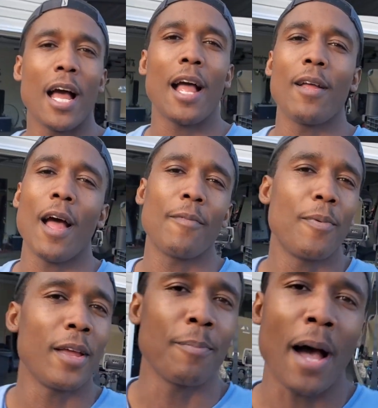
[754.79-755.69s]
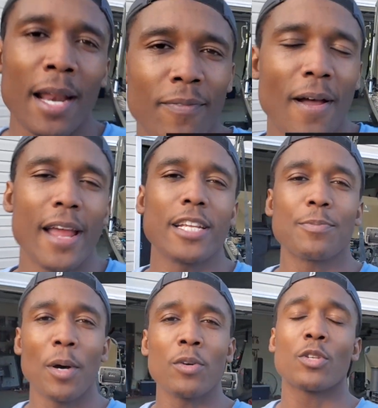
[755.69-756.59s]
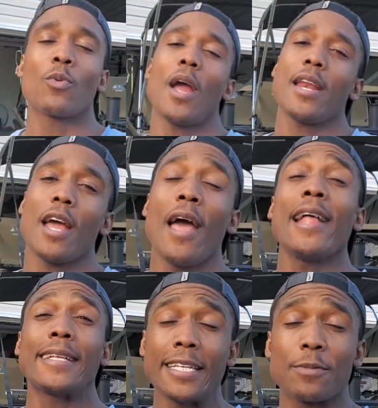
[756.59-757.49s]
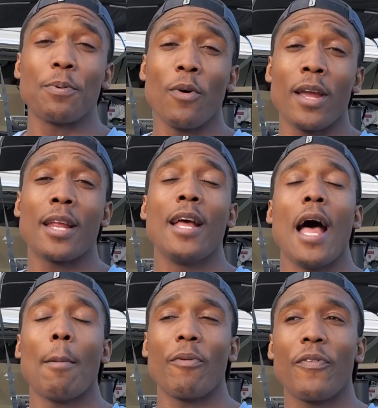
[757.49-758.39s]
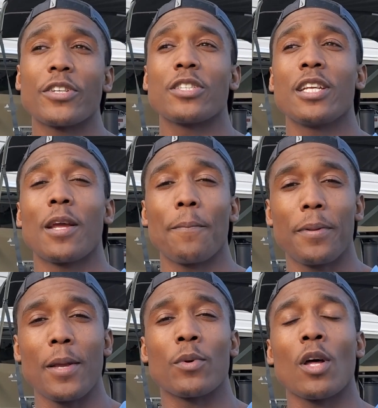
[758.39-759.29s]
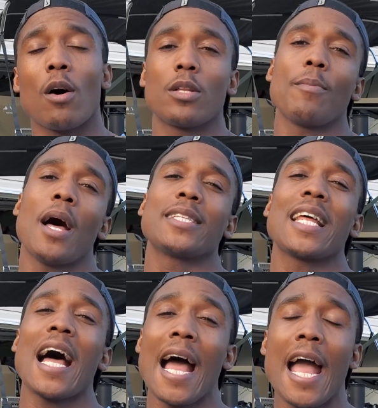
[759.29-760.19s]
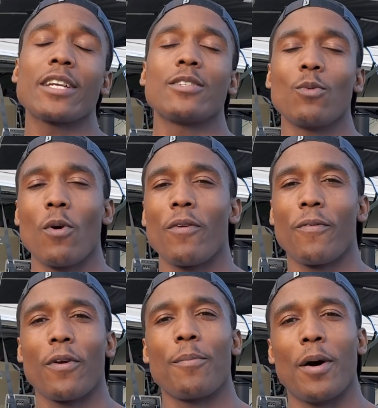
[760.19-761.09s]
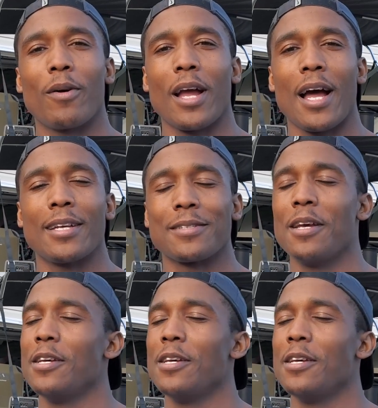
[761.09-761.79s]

I, I've been modifying this boat. So right now at this point, I'm officially complete with all the mods that I actually wanted for the boat, guys.